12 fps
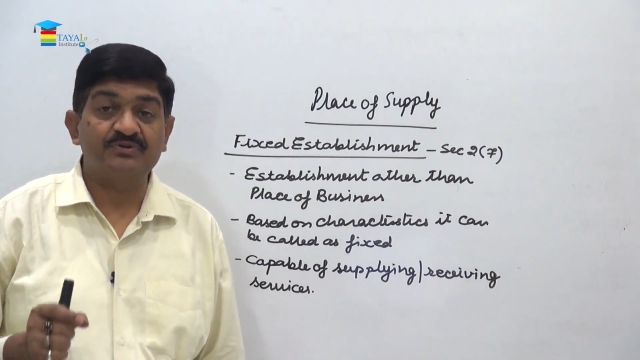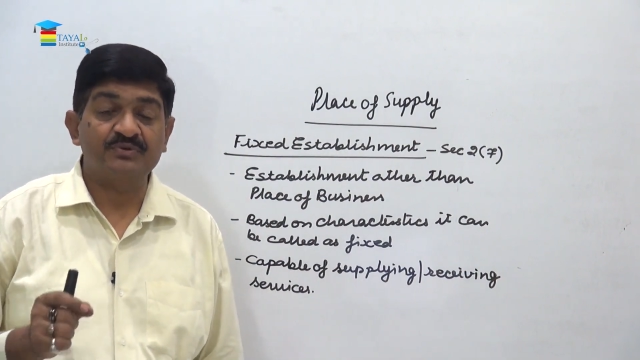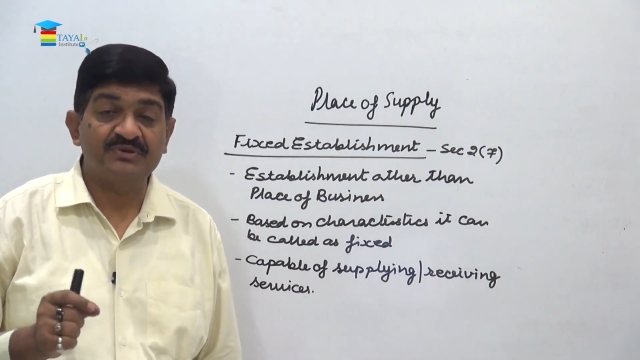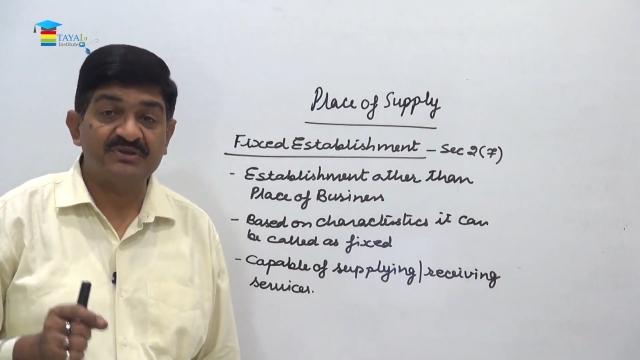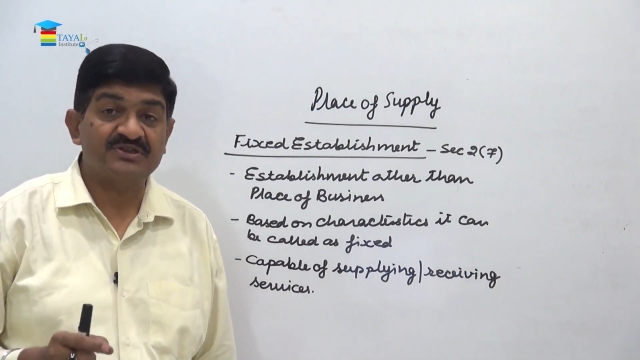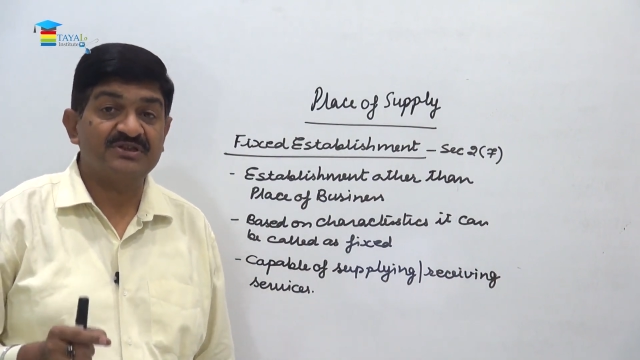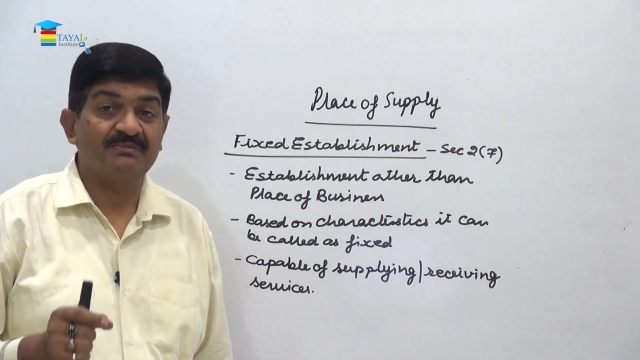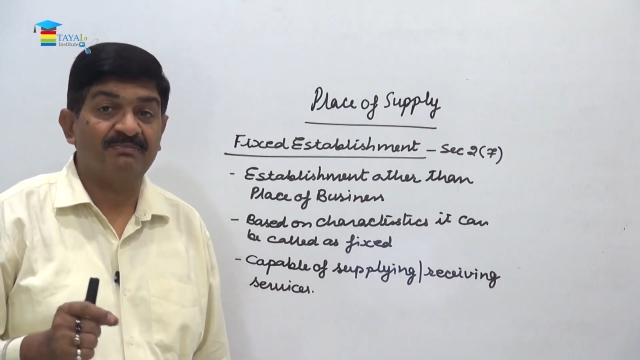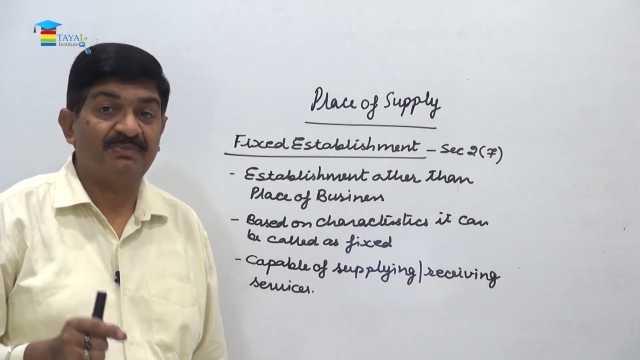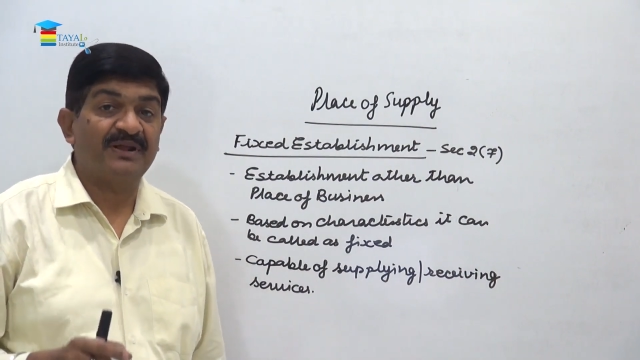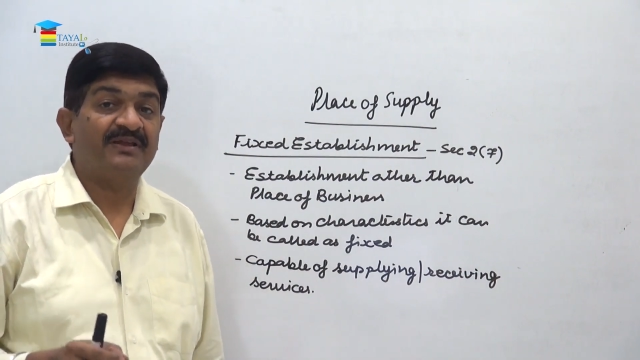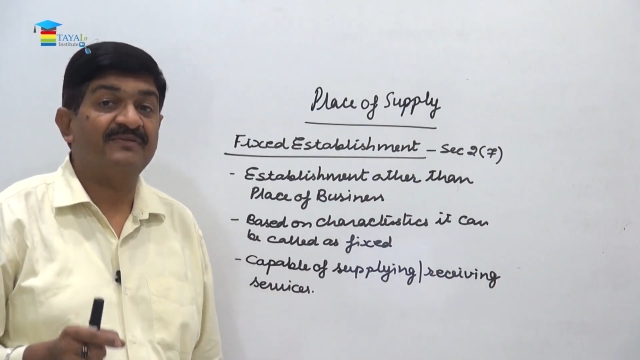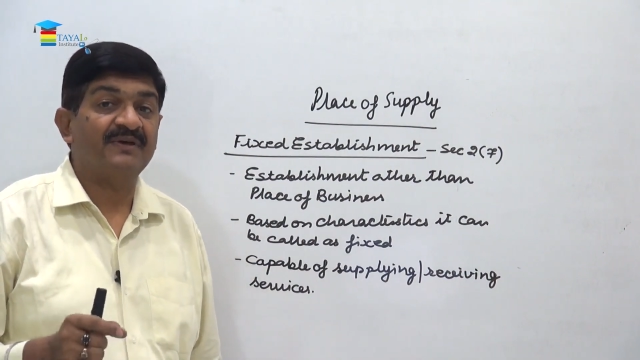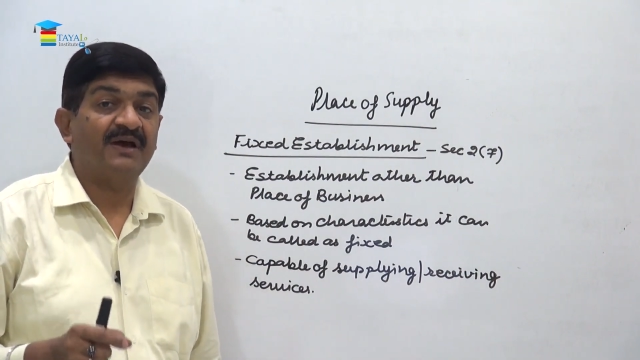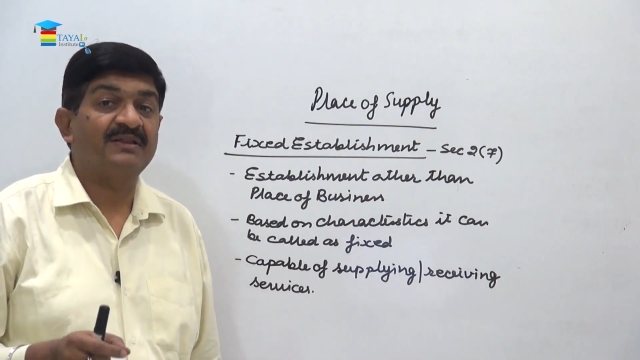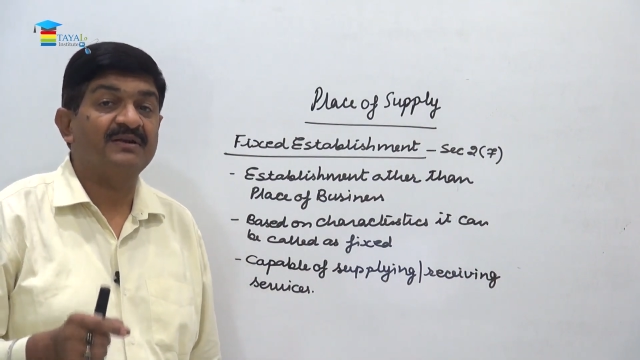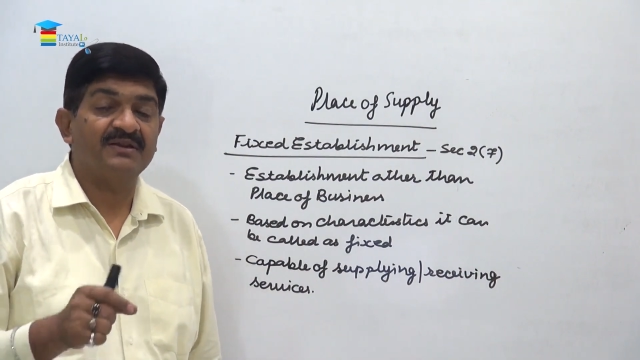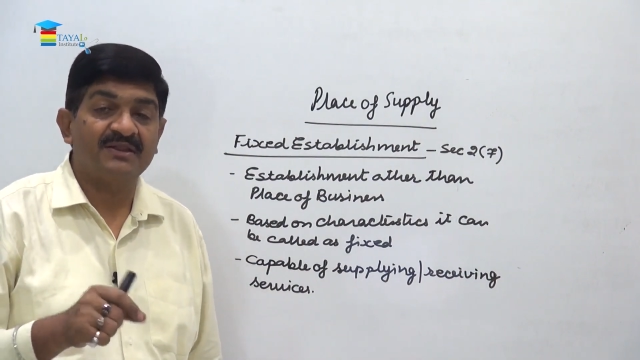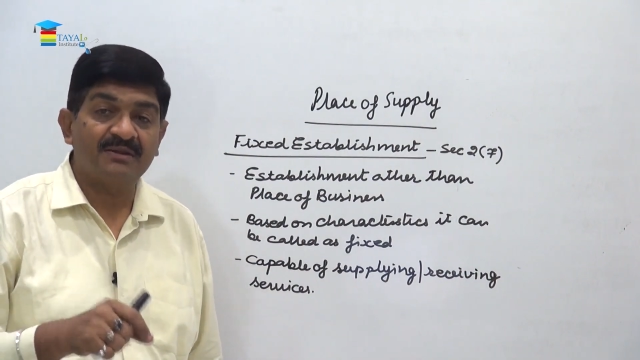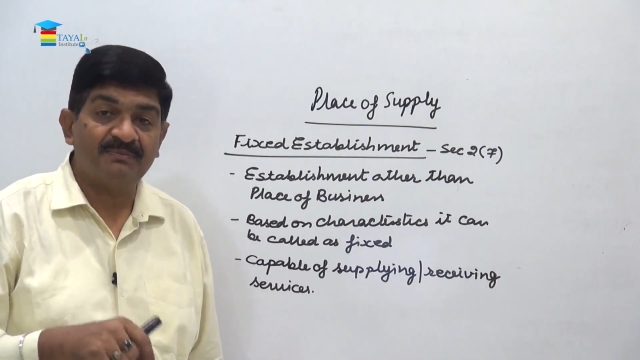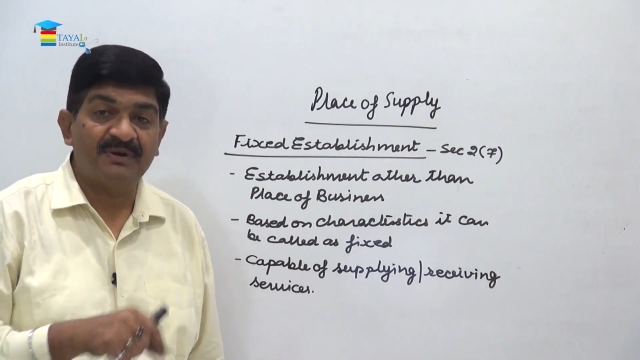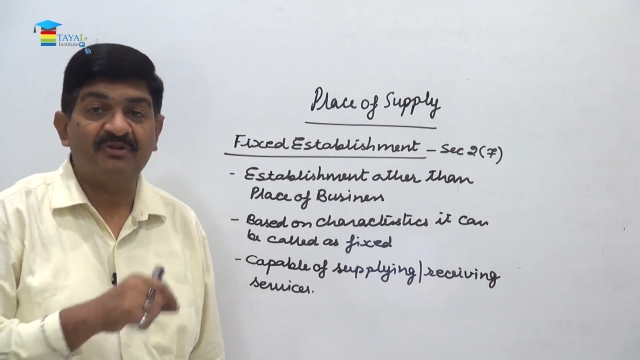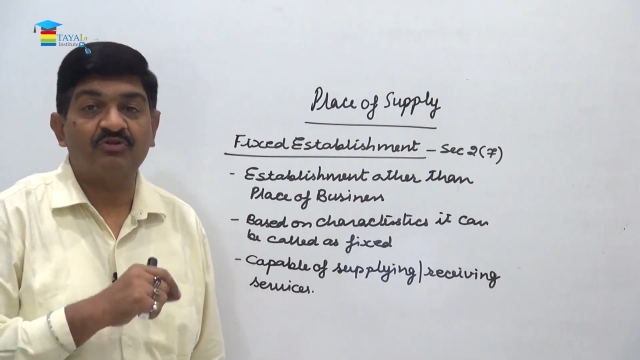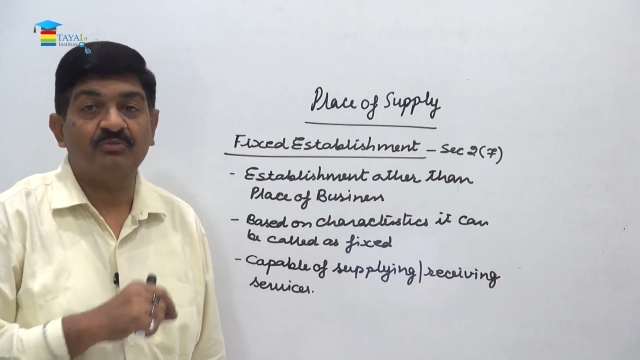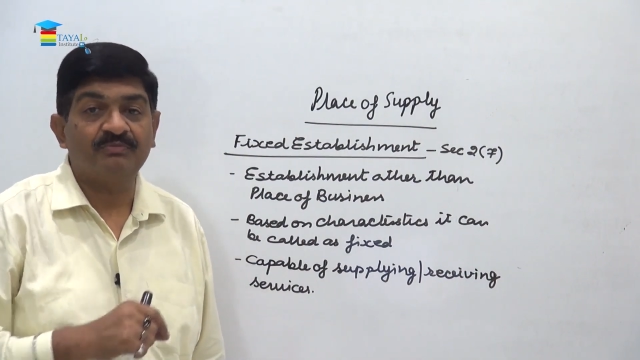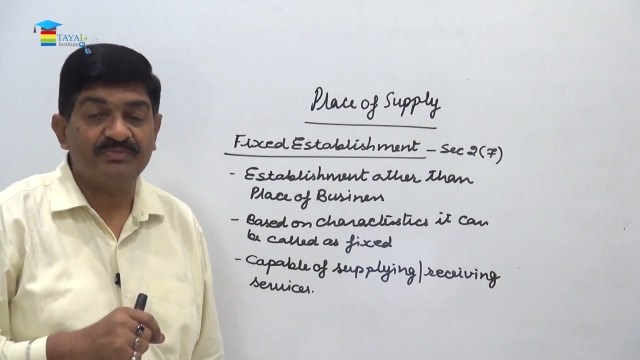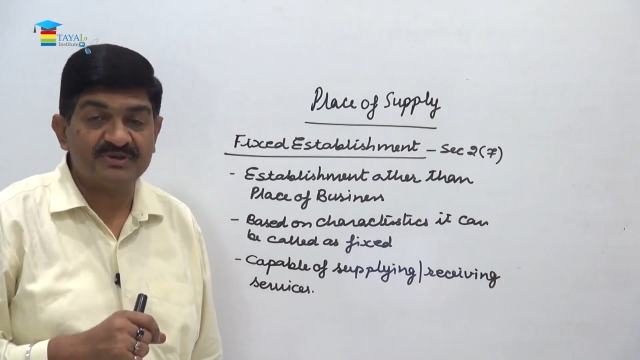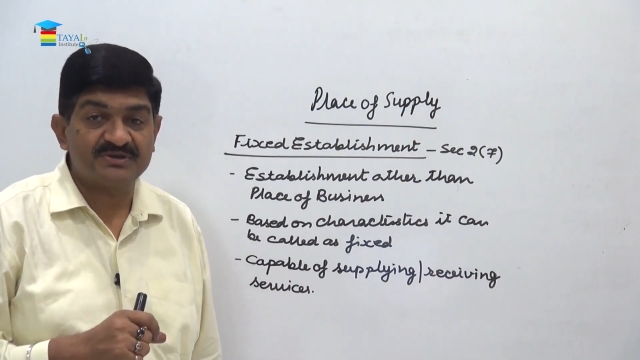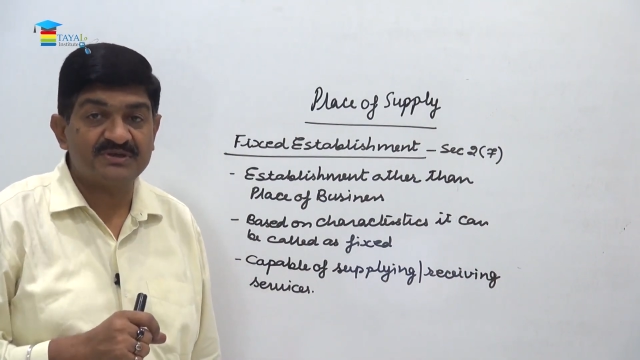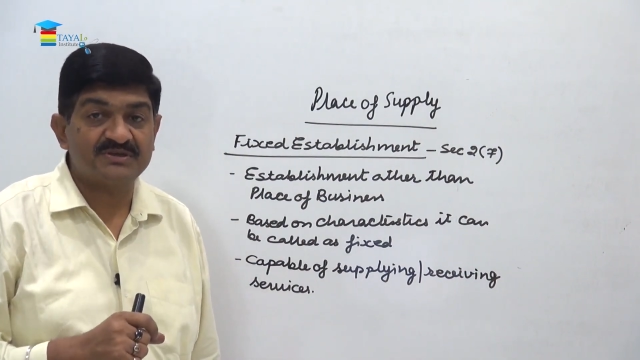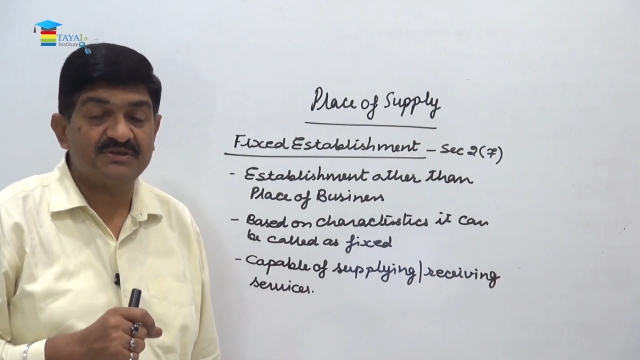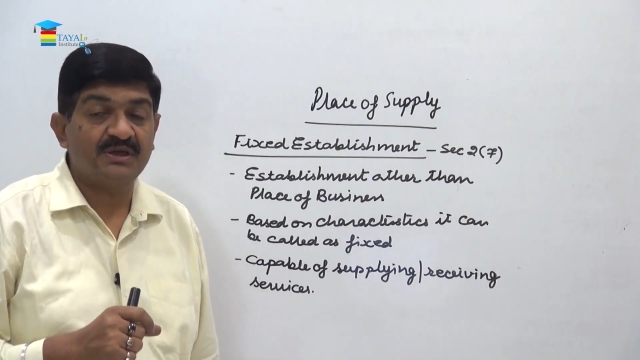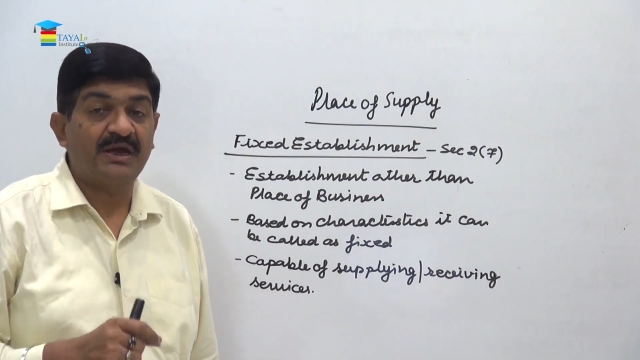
So this is a place other than the place of business,